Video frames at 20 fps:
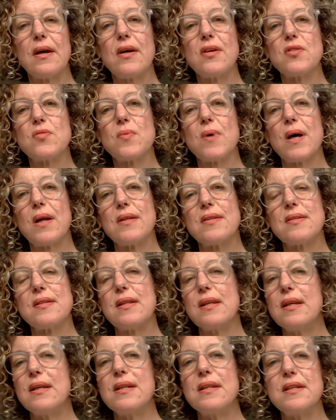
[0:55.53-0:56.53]
as well as
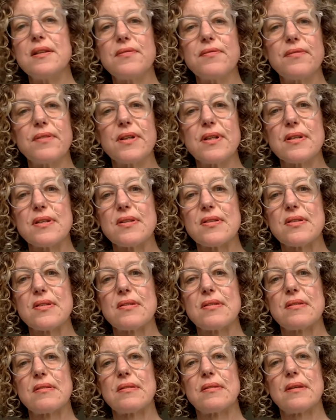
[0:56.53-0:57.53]
the
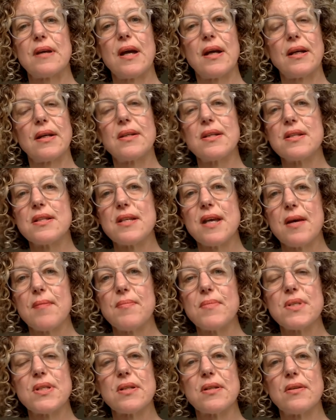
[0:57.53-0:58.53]
indifference and
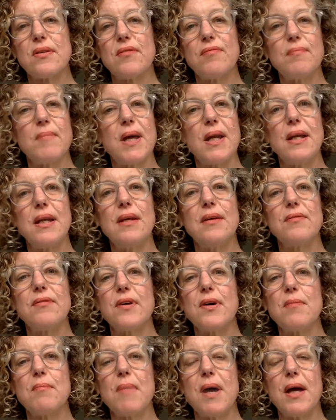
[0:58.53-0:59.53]
contempt of many of
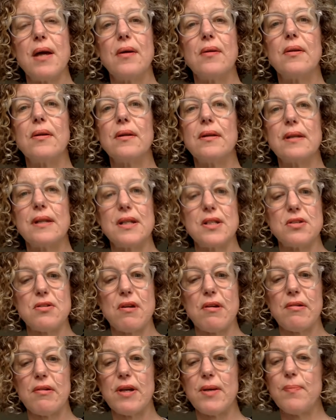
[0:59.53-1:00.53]
her male
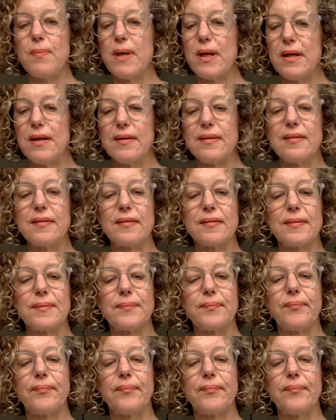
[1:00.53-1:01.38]
literary peers.